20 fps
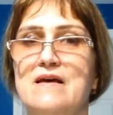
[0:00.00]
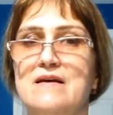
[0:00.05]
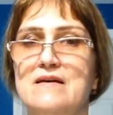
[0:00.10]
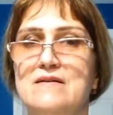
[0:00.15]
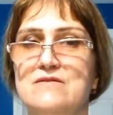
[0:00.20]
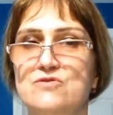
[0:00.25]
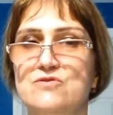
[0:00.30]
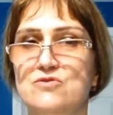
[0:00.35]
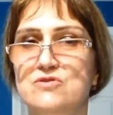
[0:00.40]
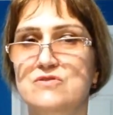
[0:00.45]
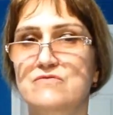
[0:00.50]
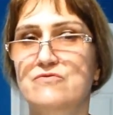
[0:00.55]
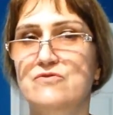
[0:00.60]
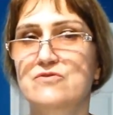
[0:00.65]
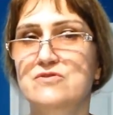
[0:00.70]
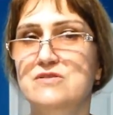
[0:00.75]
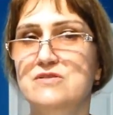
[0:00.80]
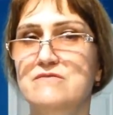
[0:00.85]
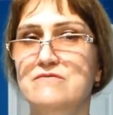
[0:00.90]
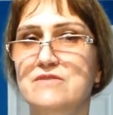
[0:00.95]
So the
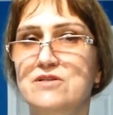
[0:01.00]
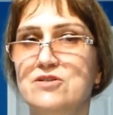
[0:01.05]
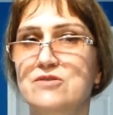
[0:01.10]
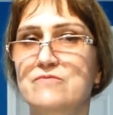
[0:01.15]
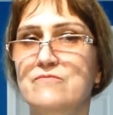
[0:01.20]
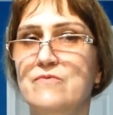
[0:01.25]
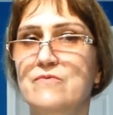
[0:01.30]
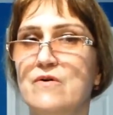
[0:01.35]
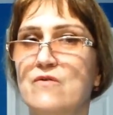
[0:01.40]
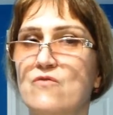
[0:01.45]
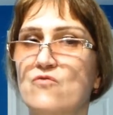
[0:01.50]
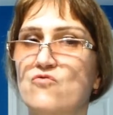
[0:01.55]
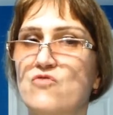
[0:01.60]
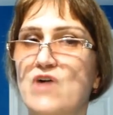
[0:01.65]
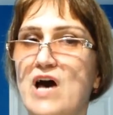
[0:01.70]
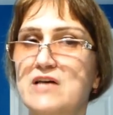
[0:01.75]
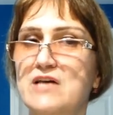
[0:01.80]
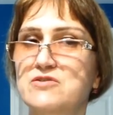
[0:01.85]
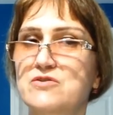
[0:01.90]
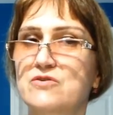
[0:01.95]
first division,
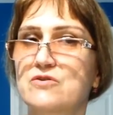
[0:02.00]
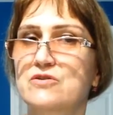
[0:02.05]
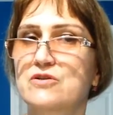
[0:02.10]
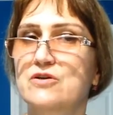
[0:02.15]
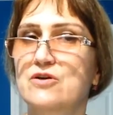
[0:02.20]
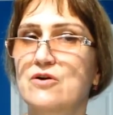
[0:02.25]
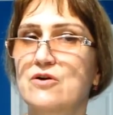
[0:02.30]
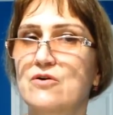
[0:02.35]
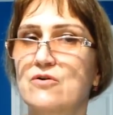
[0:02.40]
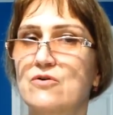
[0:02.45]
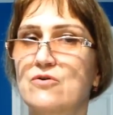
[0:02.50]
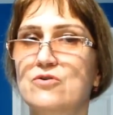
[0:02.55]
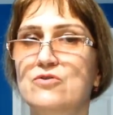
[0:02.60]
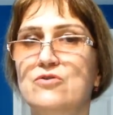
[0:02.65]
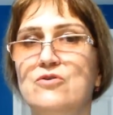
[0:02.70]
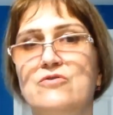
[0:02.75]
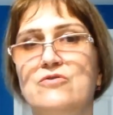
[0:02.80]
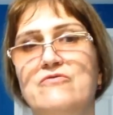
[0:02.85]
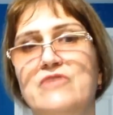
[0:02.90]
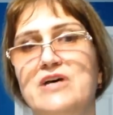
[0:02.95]
vascular or
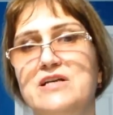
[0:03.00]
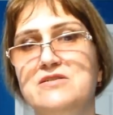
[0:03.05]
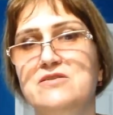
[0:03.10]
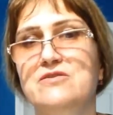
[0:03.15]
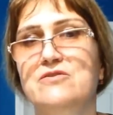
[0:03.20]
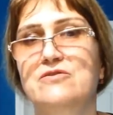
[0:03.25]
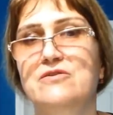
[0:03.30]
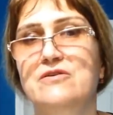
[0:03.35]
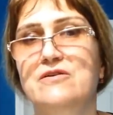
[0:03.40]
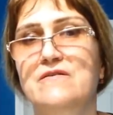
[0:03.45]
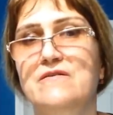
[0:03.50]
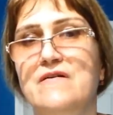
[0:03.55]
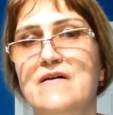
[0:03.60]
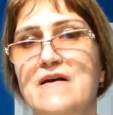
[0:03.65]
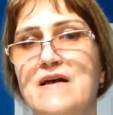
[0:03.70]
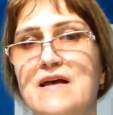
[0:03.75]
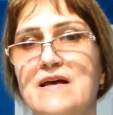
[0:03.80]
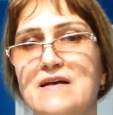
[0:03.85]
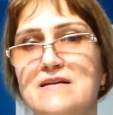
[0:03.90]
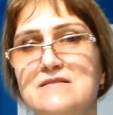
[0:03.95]
non-vascular.
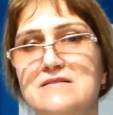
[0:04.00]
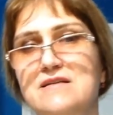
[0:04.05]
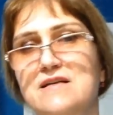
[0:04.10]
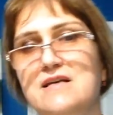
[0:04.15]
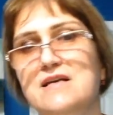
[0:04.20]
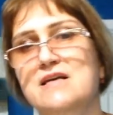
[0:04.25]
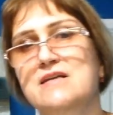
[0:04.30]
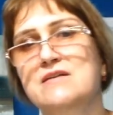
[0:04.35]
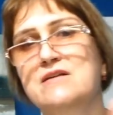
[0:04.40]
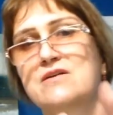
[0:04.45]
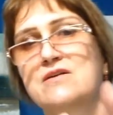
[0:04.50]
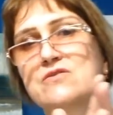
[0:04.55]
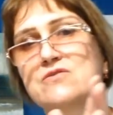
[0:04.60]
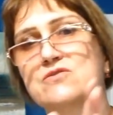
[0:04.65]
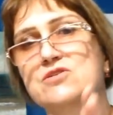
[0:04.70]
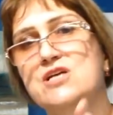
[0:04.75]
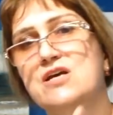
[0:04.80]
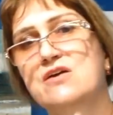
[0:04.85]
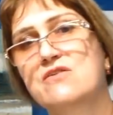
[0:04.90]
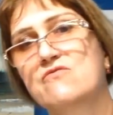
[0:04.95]
Then you
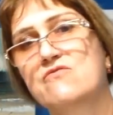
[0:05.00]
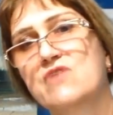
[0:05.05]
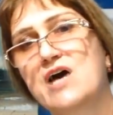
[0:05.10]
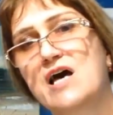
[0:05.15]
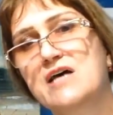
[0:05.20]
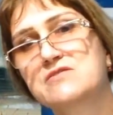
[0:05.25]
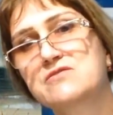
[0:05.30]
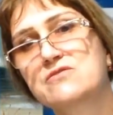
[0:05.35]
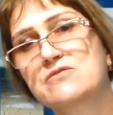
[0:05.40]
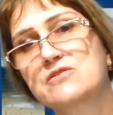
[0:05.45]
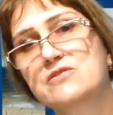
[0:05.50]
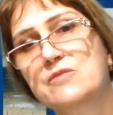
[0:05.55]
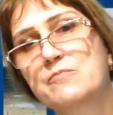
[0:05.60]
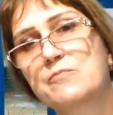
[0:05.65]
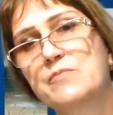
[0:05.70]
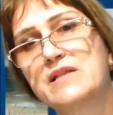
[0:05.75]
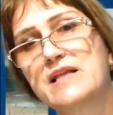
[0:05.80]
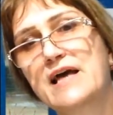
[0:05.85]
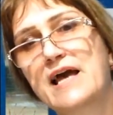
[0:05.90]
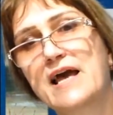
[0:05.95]
take vascular
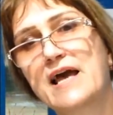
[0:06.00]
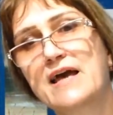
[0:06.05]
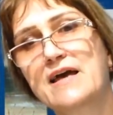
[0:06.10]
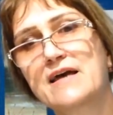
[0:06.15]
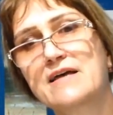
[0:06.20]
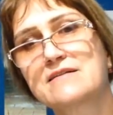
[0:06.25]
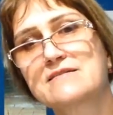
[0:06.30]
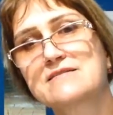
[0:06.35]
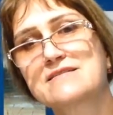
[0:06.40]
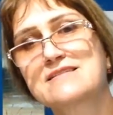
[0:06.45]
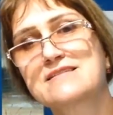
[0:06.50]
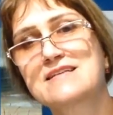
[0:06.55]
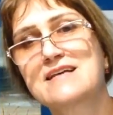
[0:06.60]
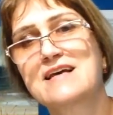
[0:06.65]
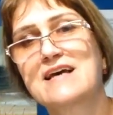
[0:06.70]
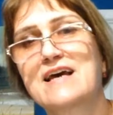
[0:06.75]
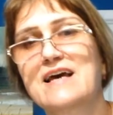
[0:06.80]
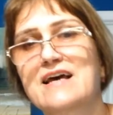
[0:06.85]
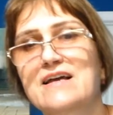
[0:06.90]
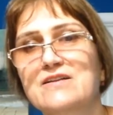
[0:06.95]
plants
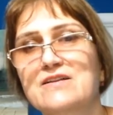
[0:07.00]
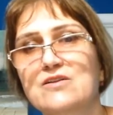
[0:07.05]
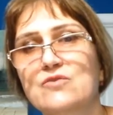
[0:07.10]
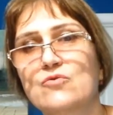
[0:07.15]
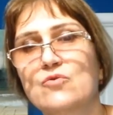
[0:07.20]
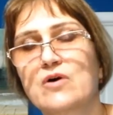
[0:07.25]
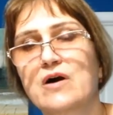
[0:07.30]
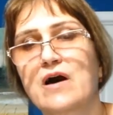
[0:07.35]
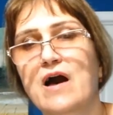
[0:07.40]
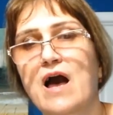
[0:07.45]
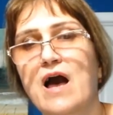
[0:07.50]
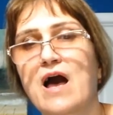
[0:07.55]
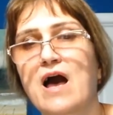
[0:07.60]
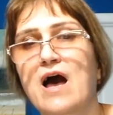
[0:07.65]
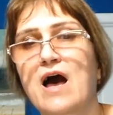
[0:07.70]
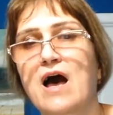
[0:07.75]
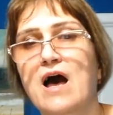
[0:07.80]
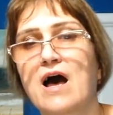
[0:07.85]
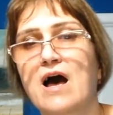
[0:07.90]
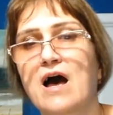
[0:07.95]
and look,
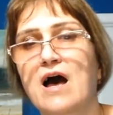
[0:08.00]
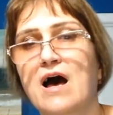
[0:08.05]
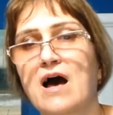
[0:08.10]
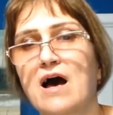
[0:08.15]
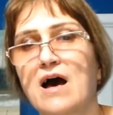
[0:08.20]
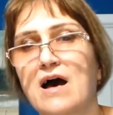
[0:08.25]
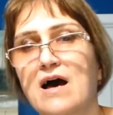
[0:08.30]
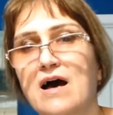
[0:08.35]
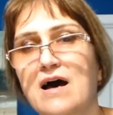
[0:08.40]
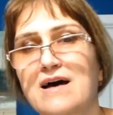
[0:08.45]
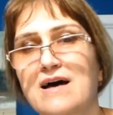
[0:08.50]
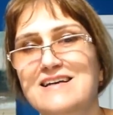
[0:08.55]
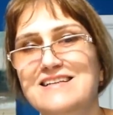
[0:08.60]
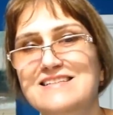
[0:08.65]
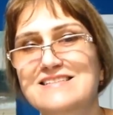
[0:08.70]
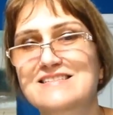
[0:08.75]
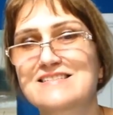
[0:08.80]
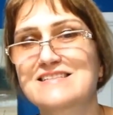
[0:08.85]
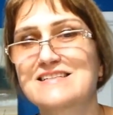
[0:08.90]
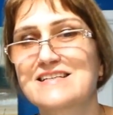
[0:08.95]

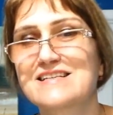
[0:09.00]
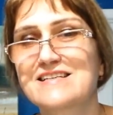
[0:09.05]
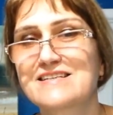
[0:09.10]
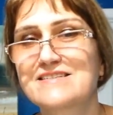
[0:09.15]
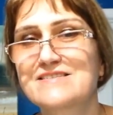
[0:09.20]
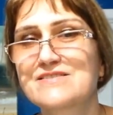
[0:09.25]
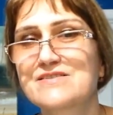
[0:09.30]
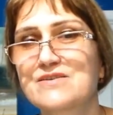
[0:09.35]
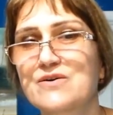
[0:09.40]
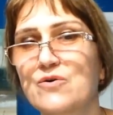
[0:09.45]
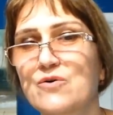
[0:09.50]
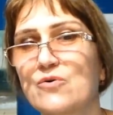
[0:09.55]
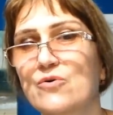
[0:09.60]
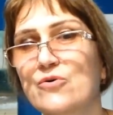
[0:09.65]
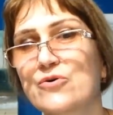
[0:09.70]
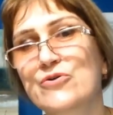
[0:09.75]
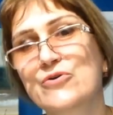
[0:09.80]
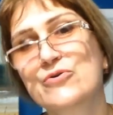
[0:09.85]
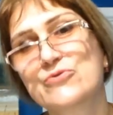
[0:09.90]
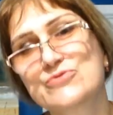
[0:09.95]
seeds
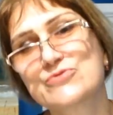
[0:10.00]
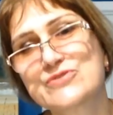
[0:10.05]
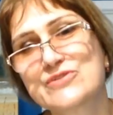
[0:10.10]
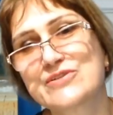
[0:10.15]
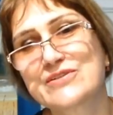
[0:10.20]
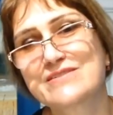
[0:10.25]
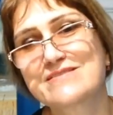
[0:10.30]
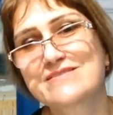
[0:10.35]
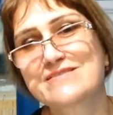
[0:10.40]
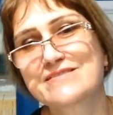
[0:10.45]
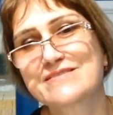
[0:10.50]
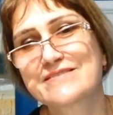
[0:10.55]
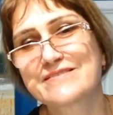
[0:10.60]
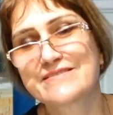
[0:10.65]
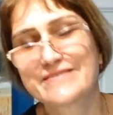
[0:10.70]
or no seeds.